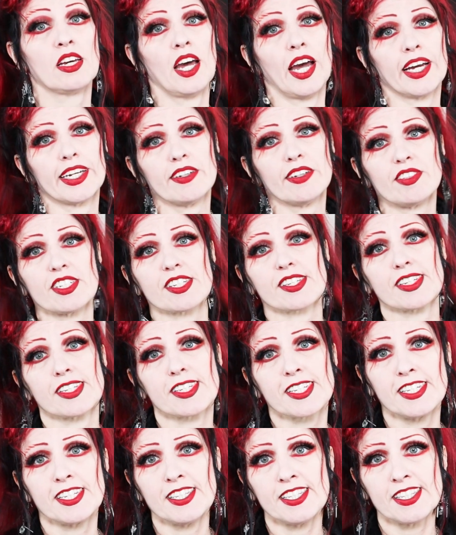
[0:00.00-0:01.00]
I gave the
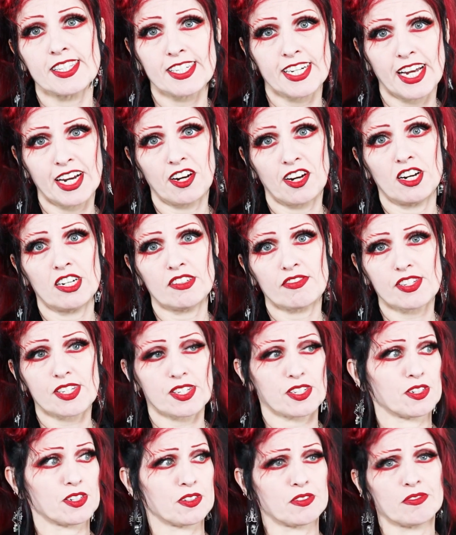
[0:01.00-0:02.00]
assistant the day off,
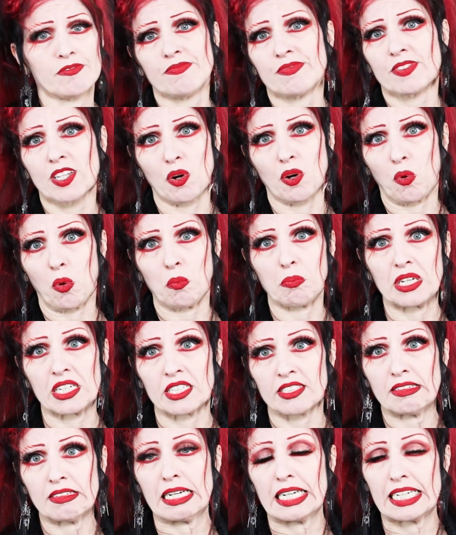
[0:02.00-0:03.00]
so there won't
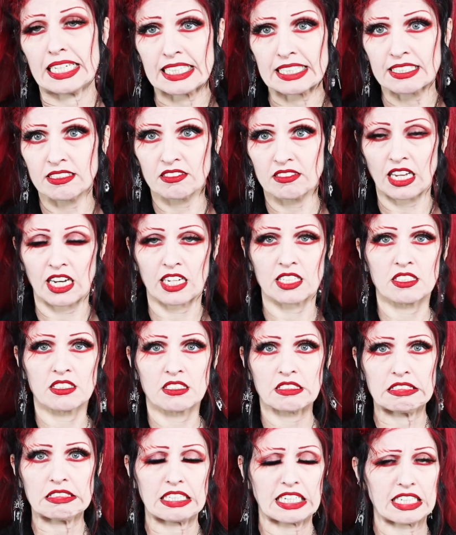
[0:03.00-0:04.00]
be any of that
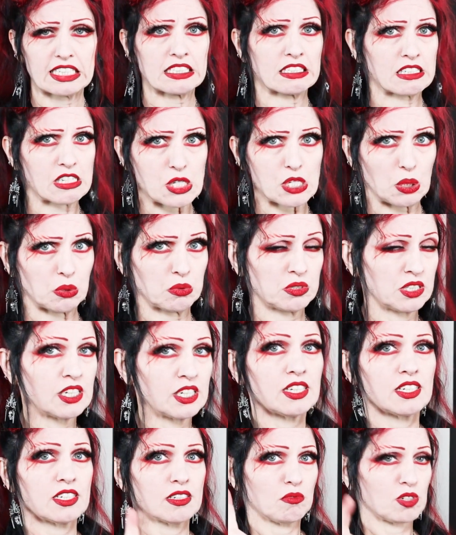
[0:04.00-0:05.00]
today. So,
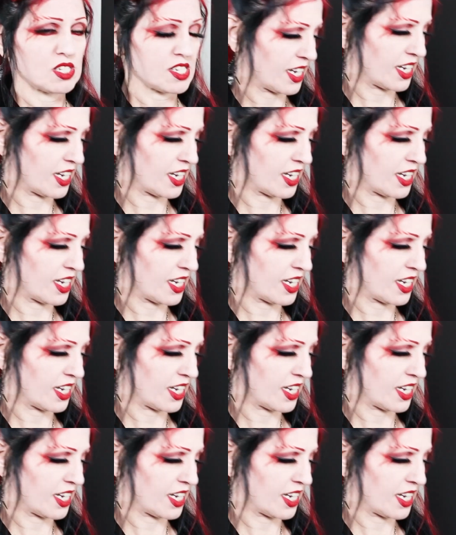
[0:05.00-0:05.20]
one